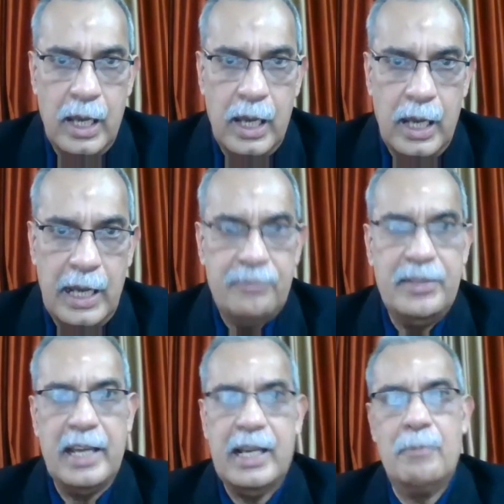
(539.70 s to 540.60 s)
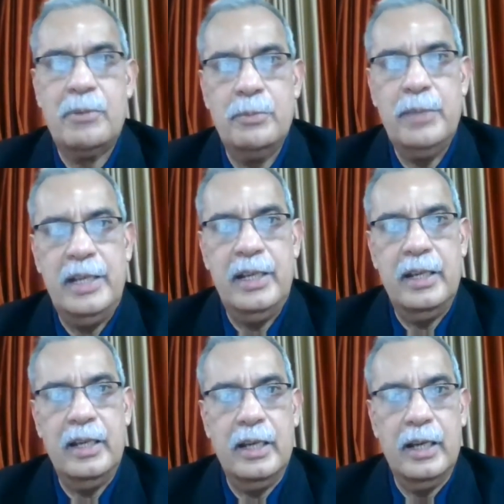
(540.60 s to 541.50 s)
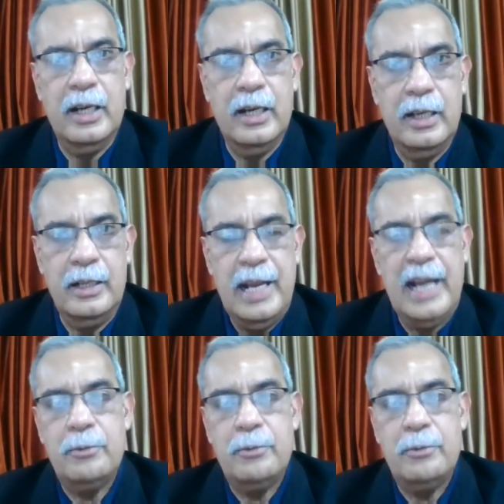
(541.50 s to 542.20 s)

If they come to me late